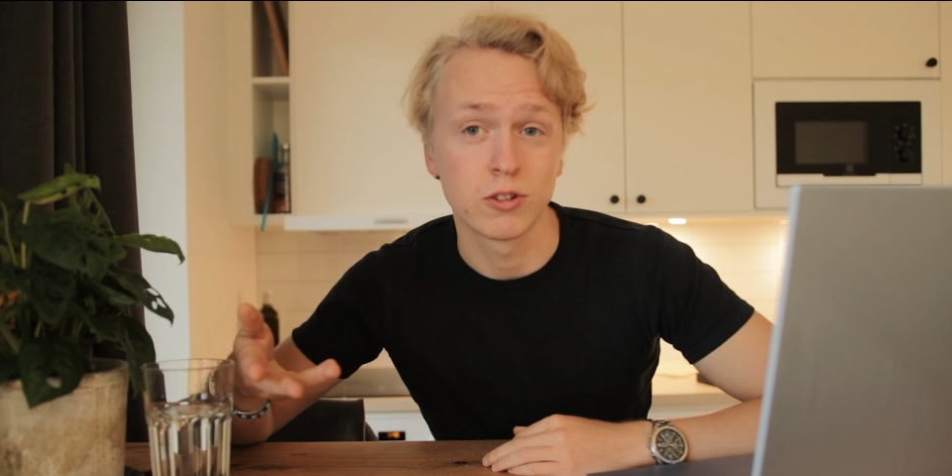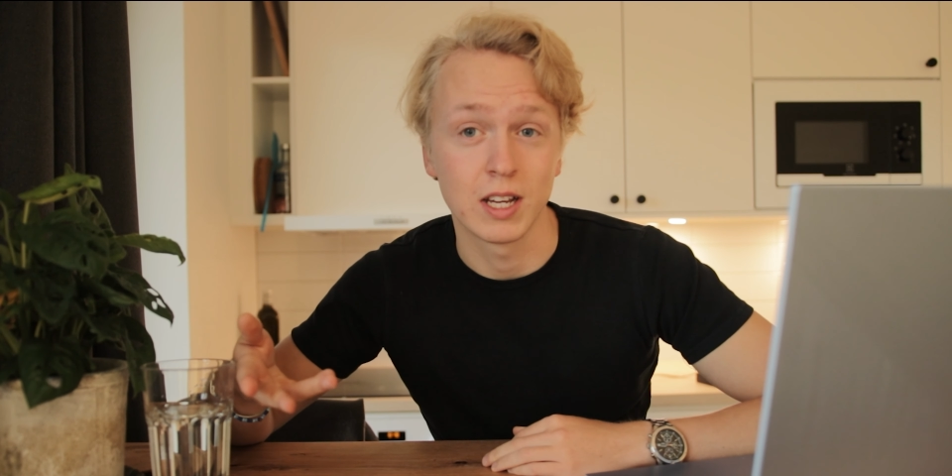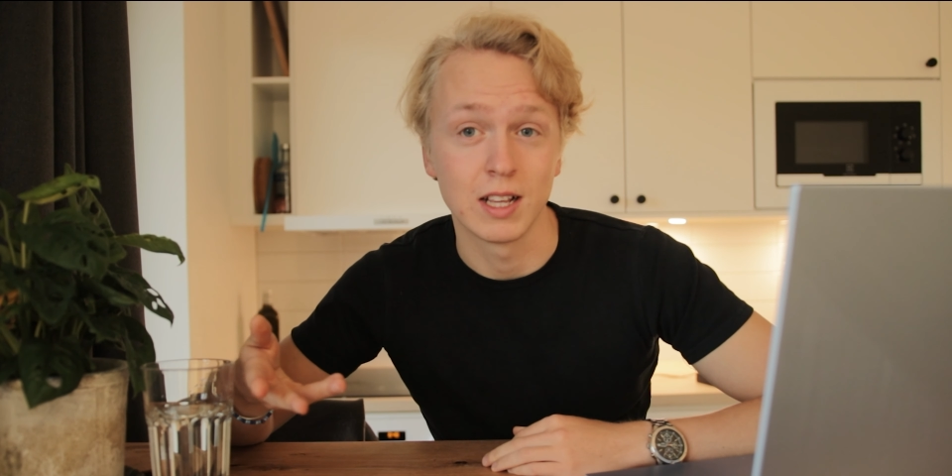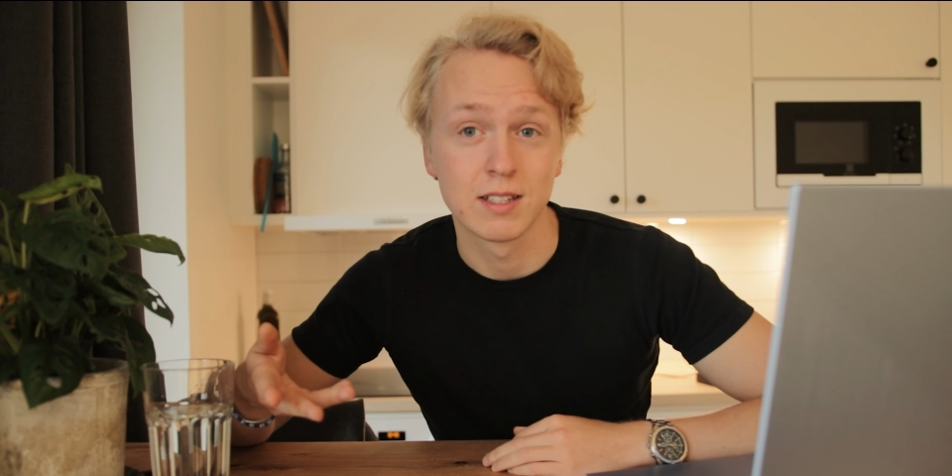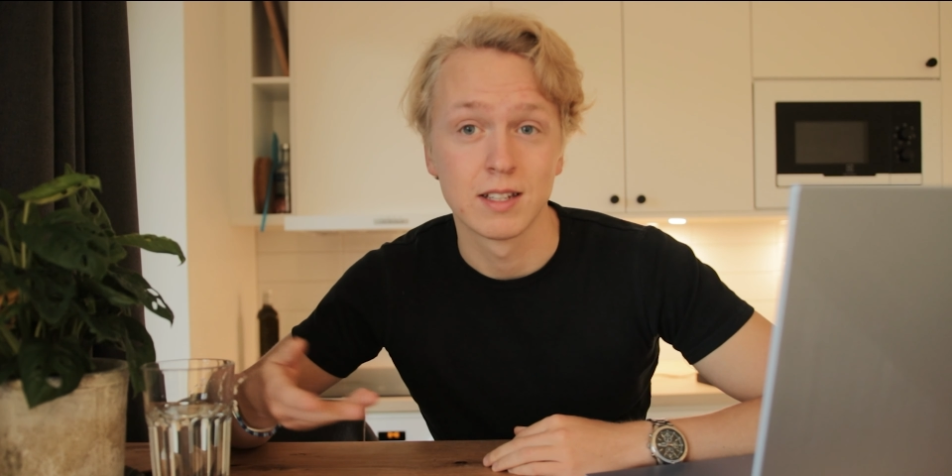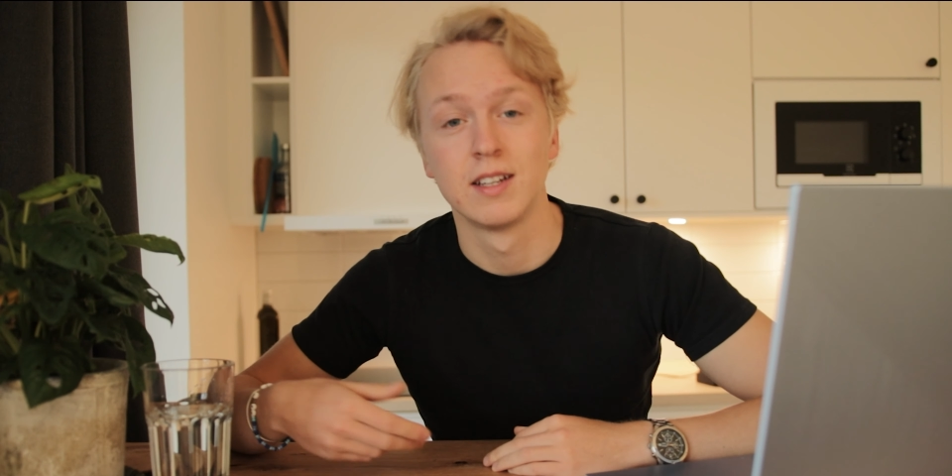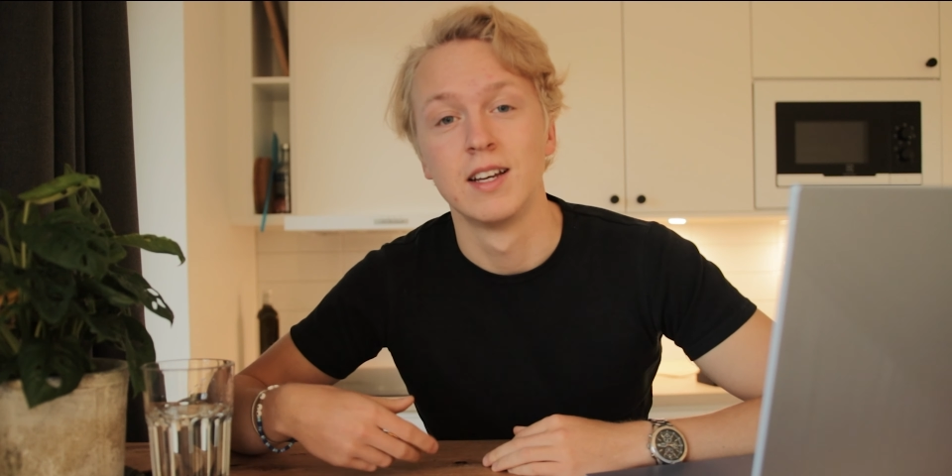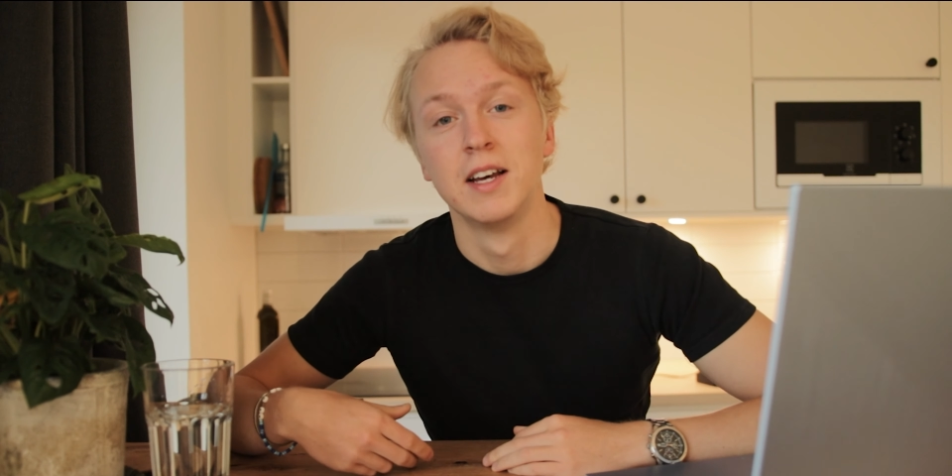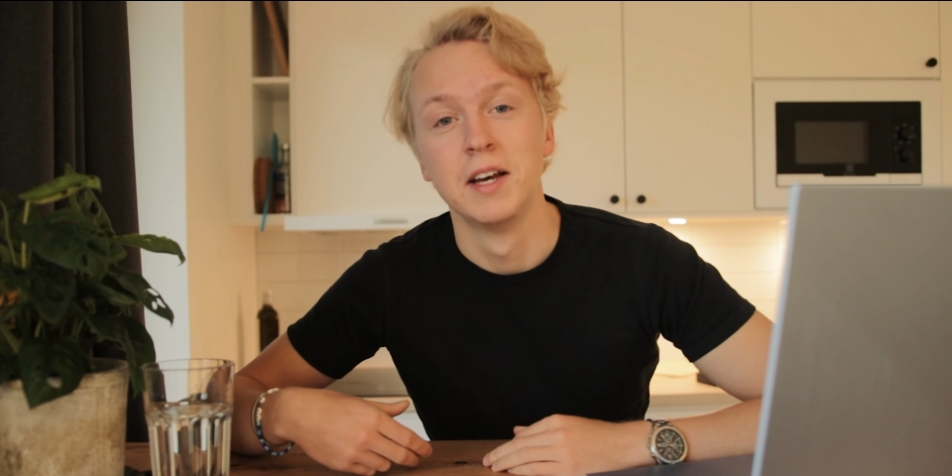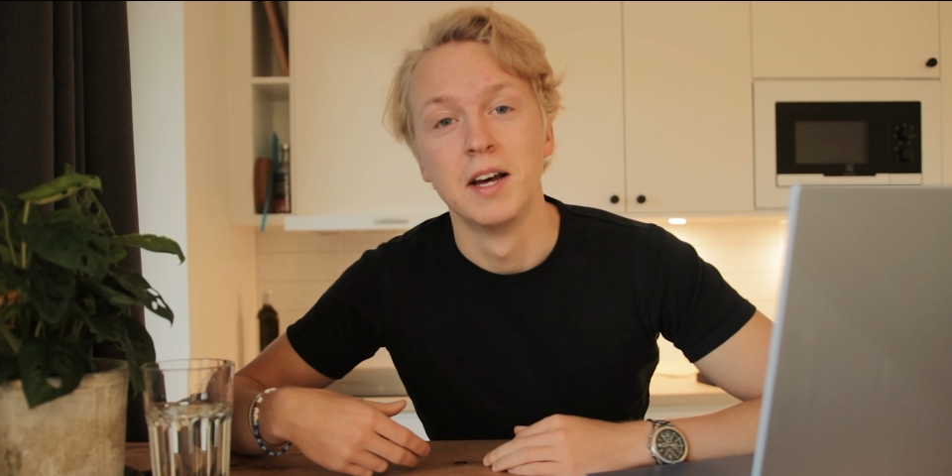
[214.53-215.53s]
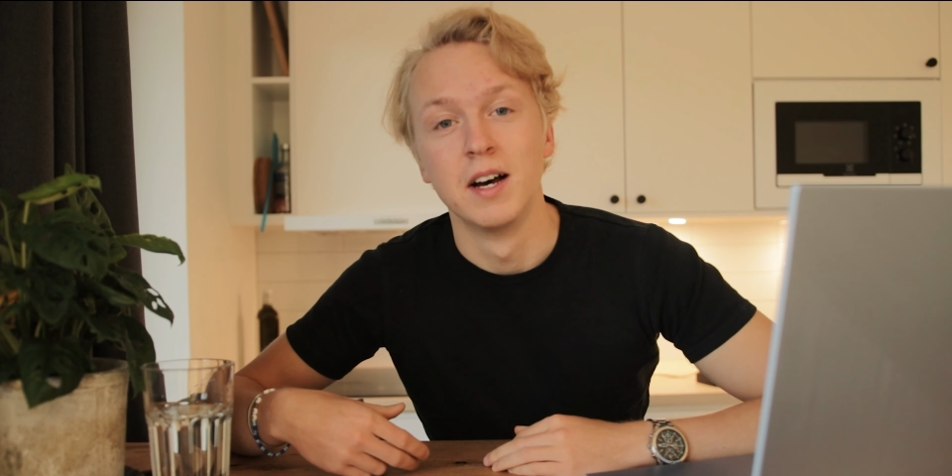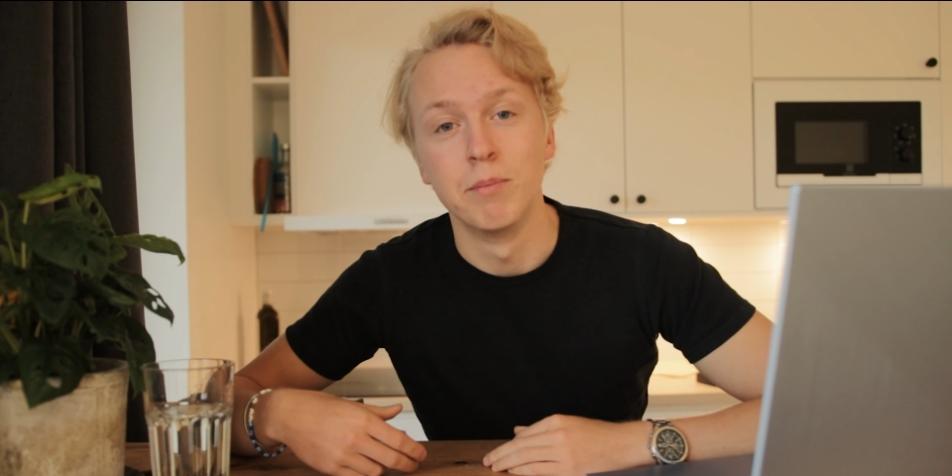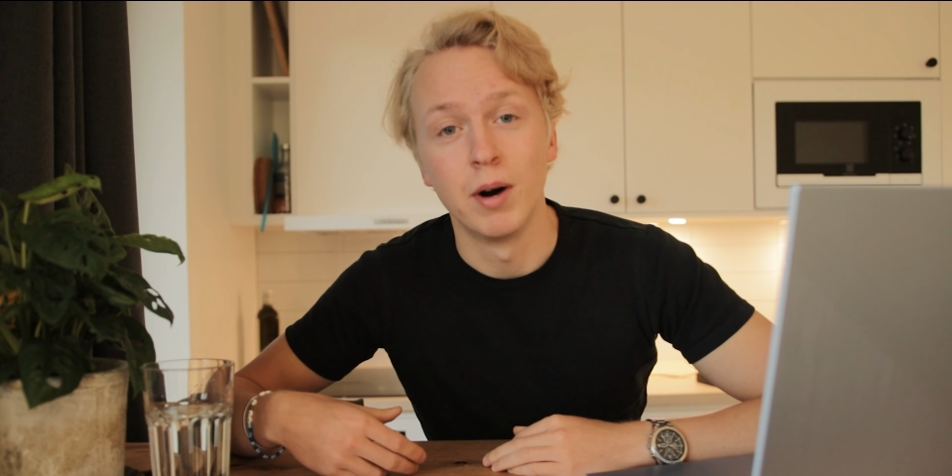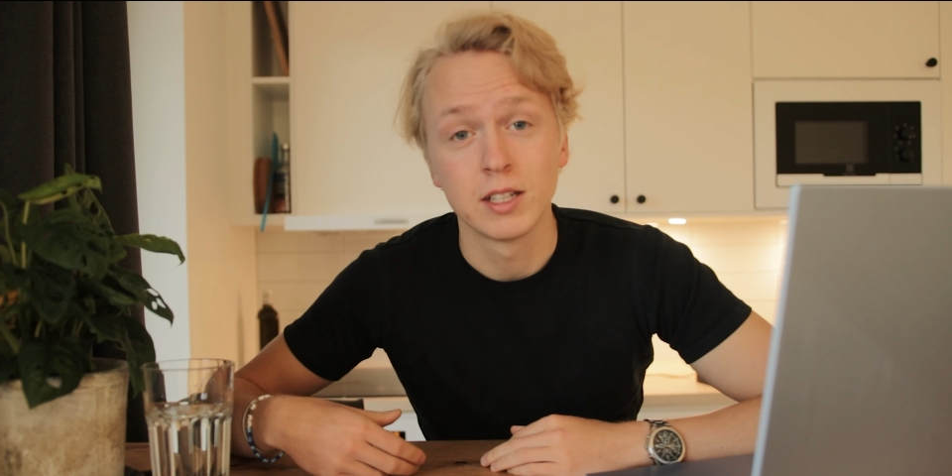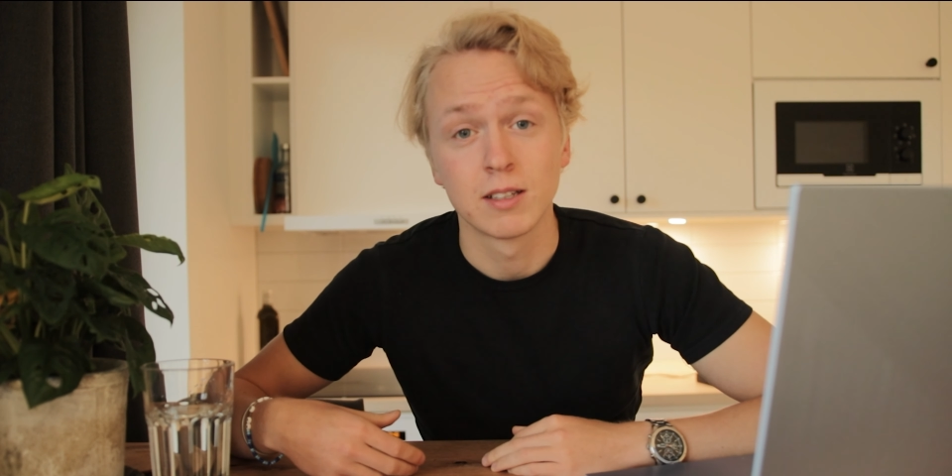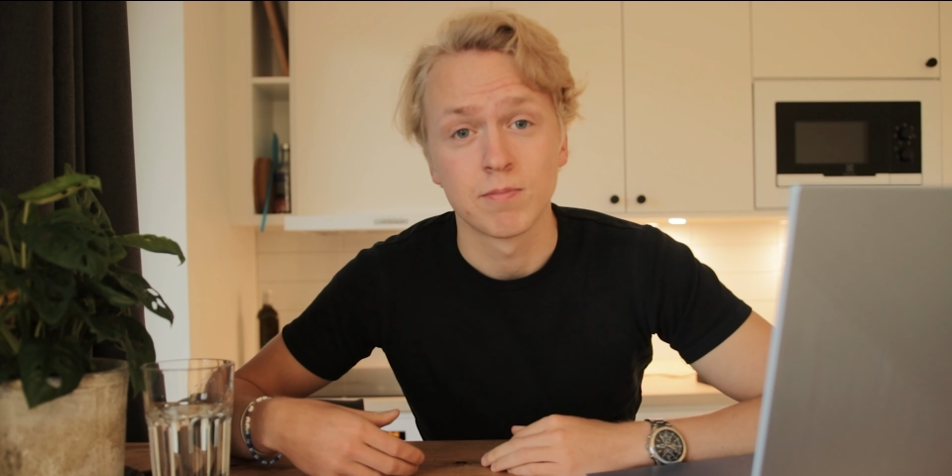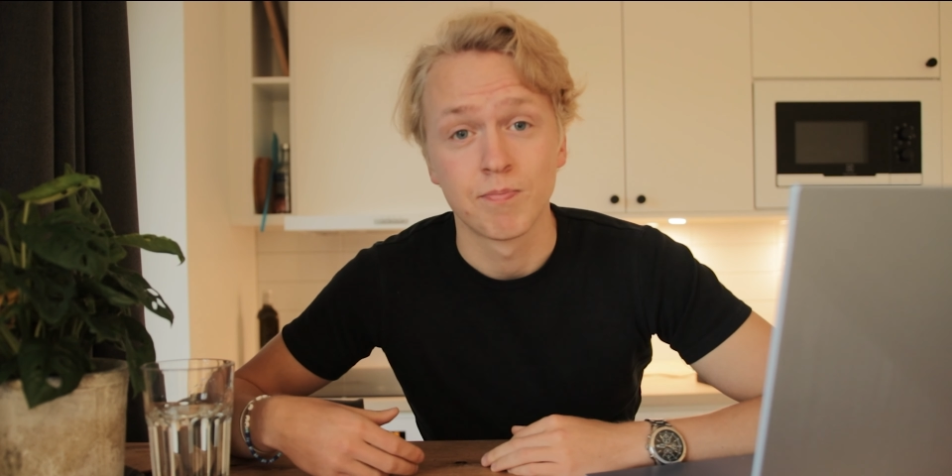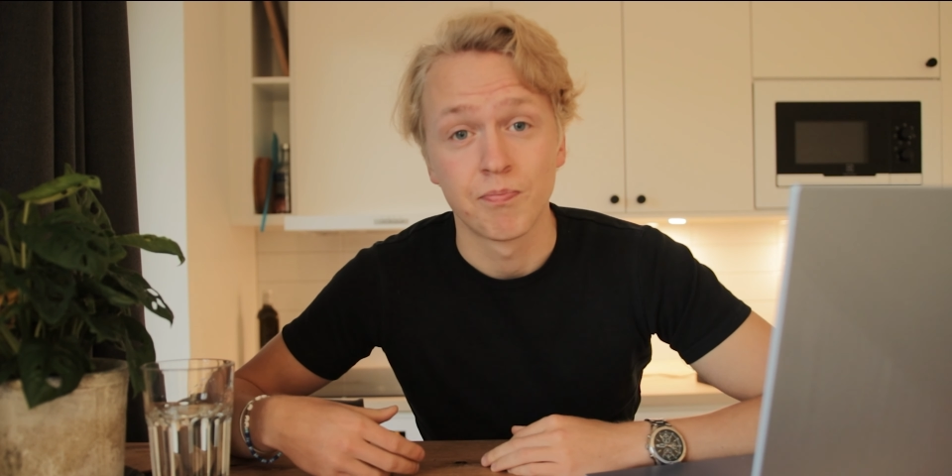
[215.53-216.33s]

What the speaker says: skills. But